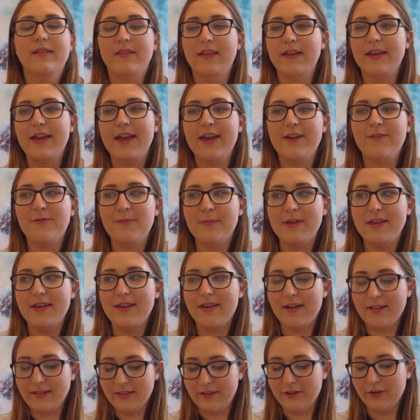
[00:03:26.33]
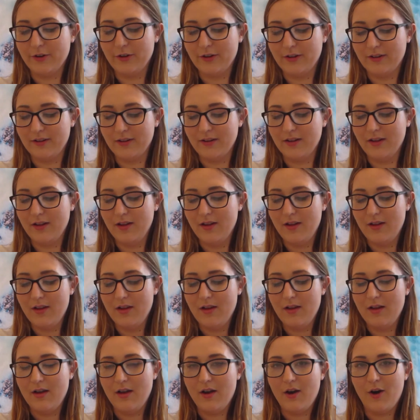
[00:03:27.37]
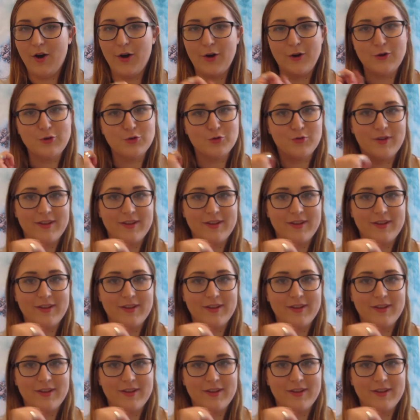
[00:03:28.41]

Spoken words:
They gave me a little orange